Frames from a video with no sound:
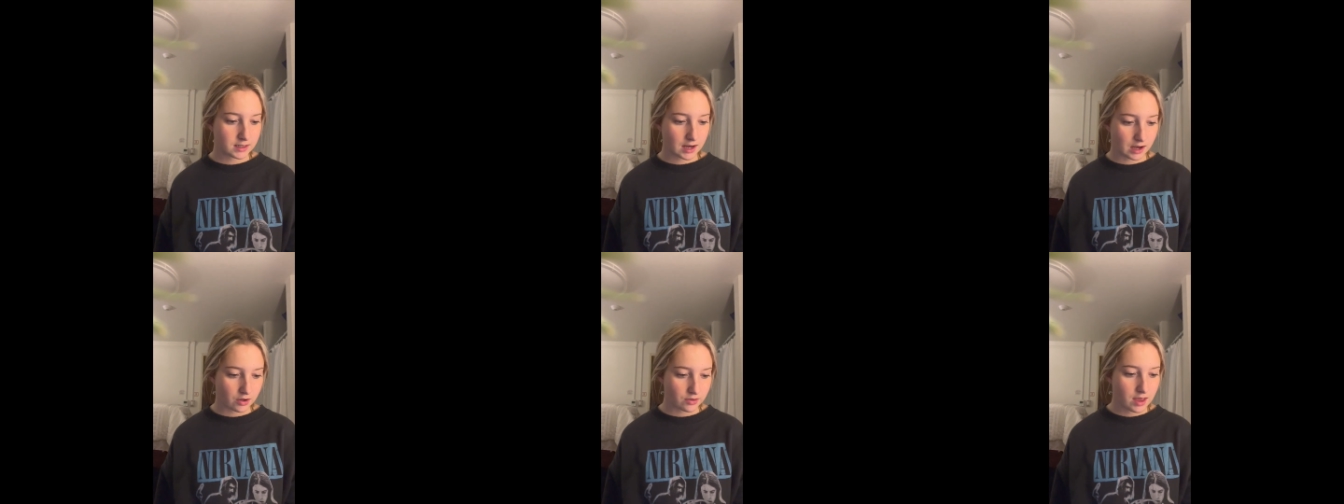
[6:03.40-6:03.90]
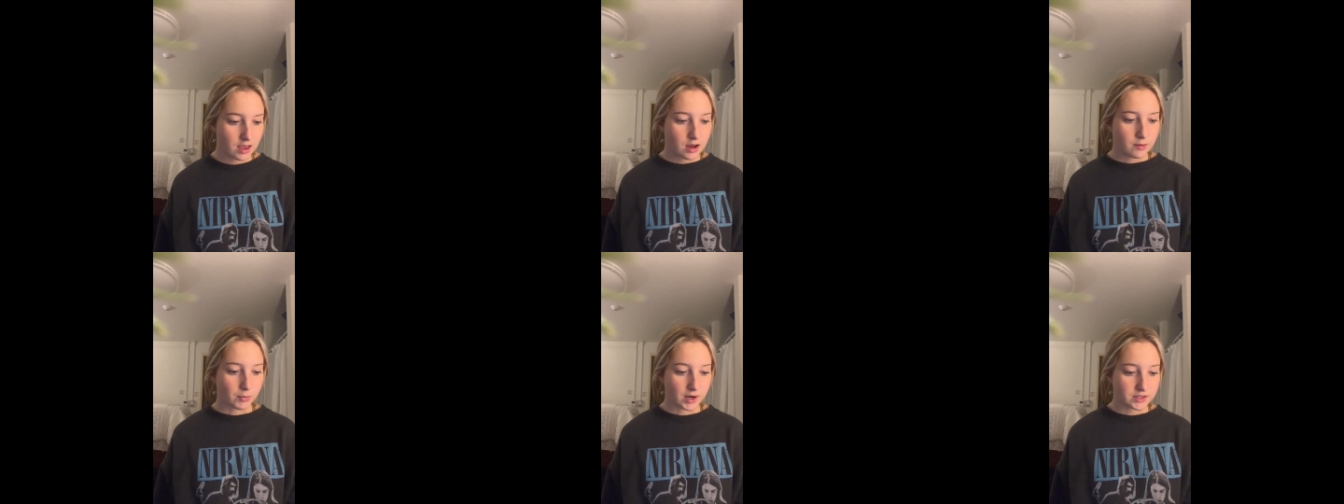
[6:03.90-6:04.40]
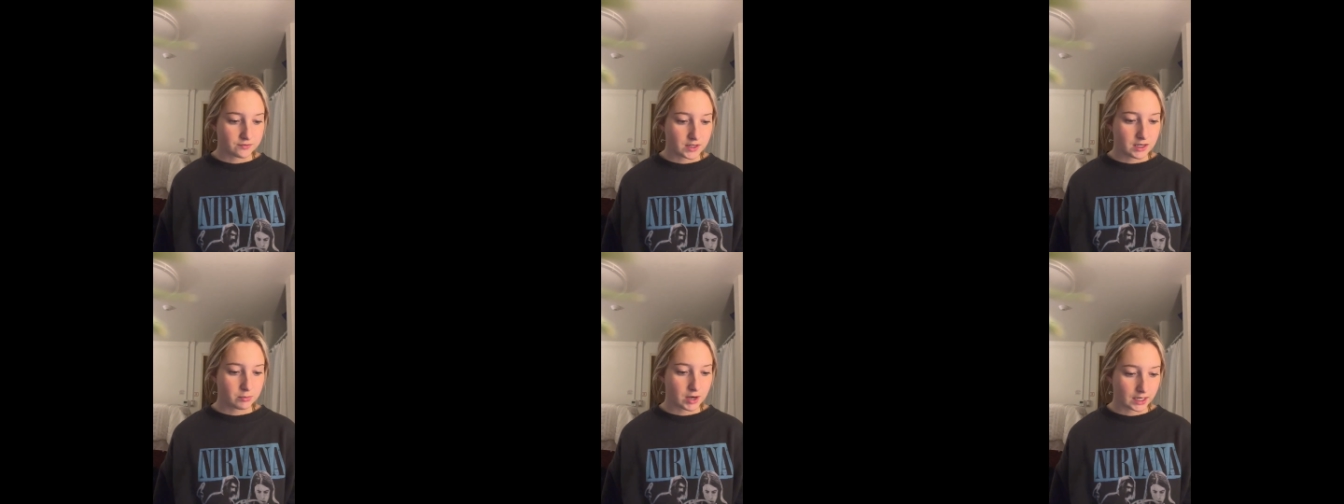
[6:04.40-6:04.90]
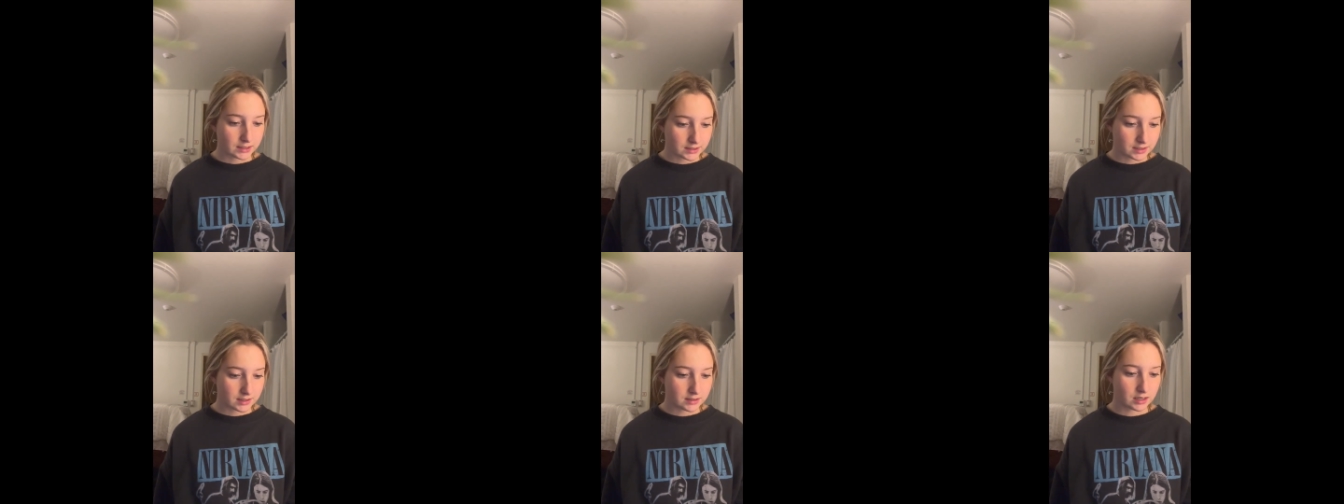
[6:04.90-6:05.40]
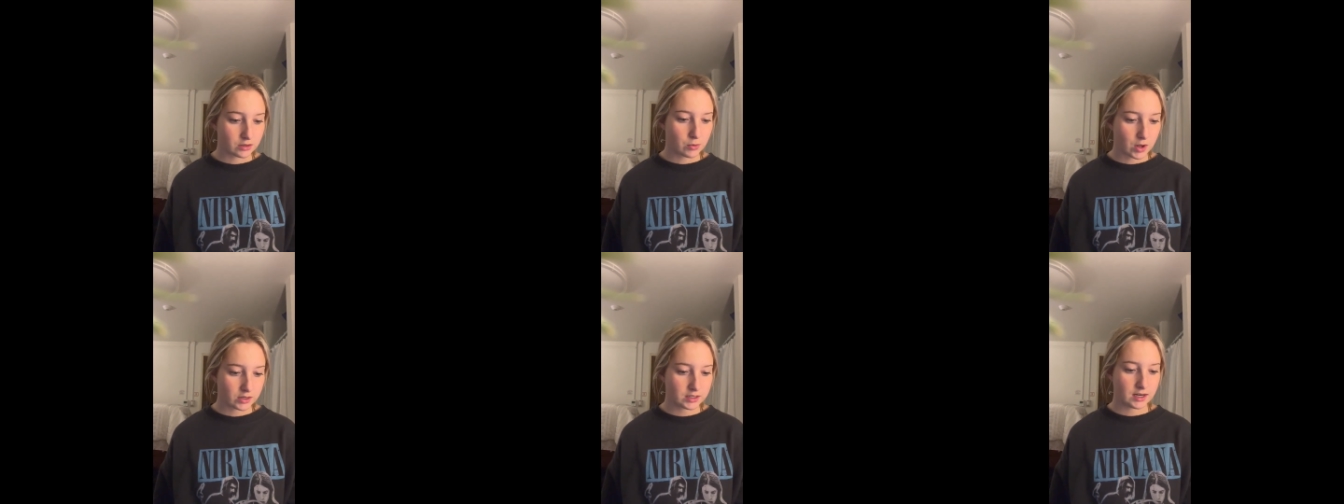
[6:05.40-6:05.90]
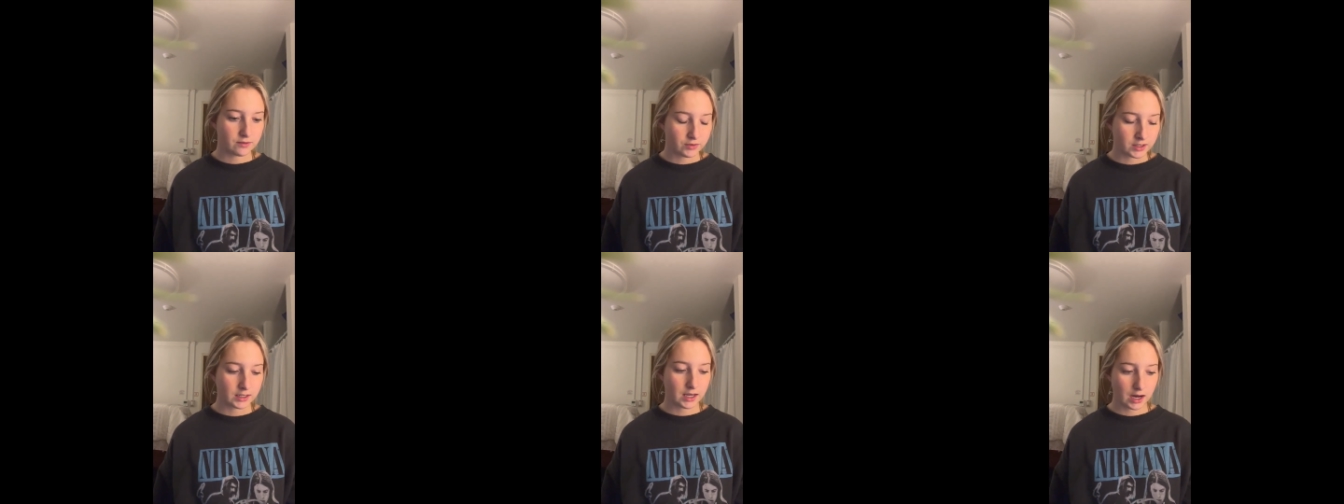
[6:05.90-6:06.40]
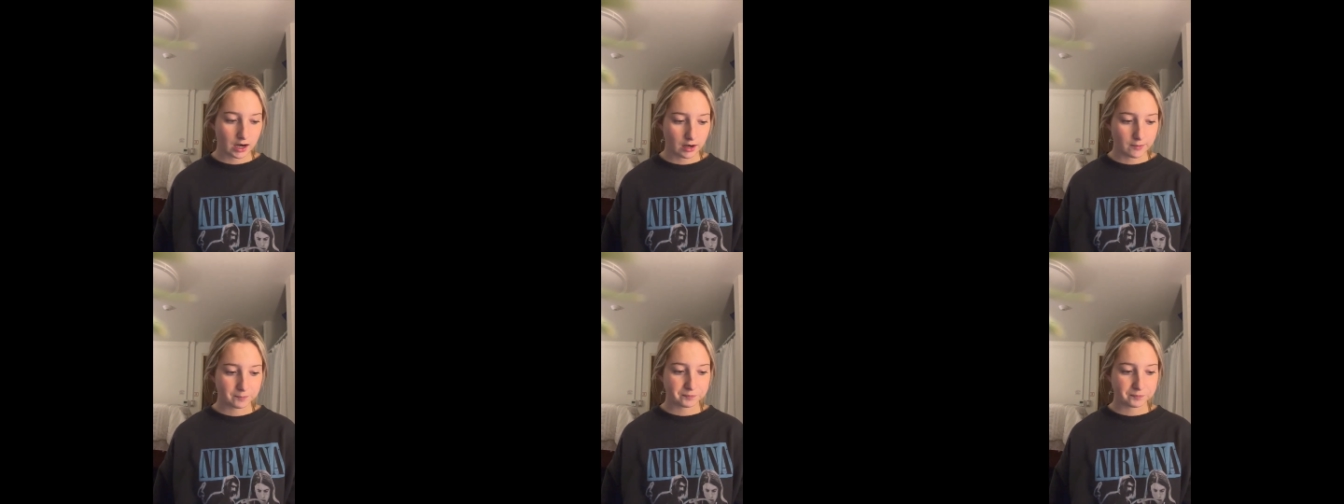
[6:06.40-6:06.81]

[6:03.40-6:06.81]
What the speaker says: health, breastfeeding practices, and quality infant care.